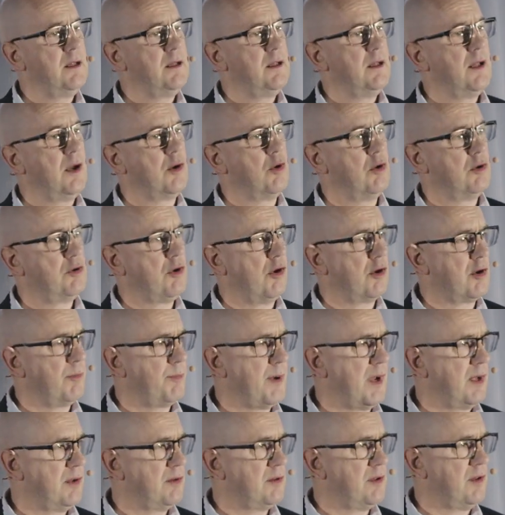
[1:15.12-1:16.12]
I'm going to talk
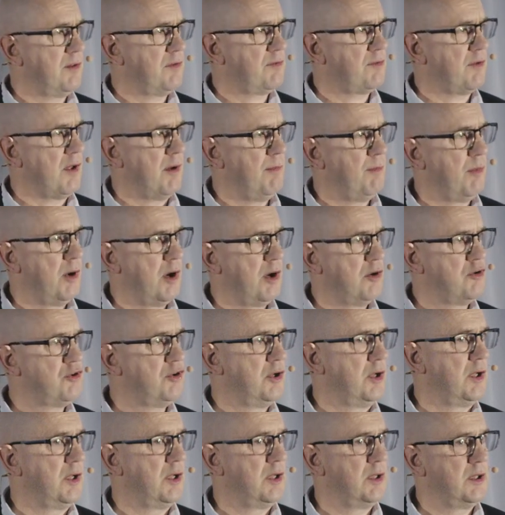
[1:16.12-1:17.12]
about this
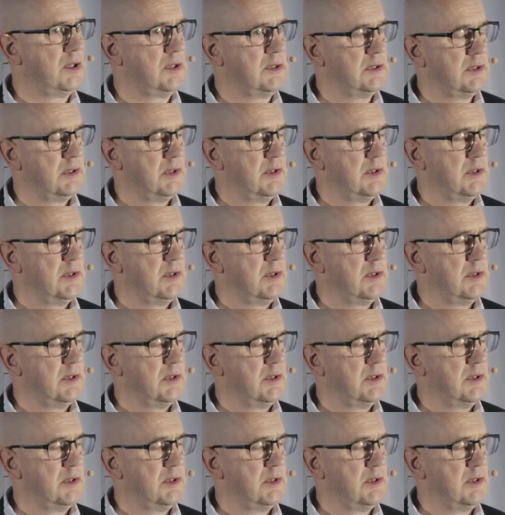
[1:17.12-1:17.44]
emerging